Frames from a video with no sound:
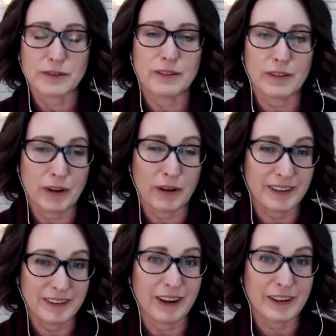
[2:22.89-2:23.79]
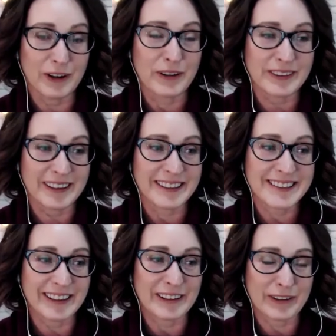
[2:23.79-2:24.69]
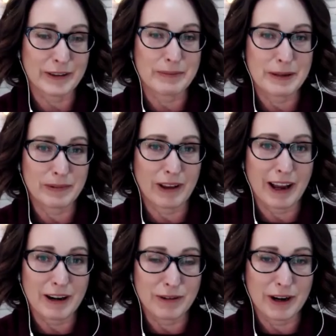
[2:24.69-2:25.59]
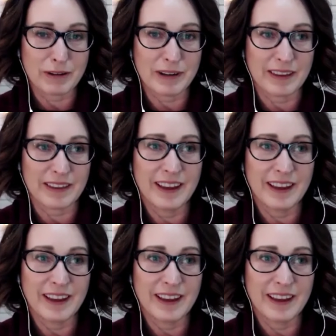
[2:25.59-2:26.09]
although I know that a lot of the people I work with,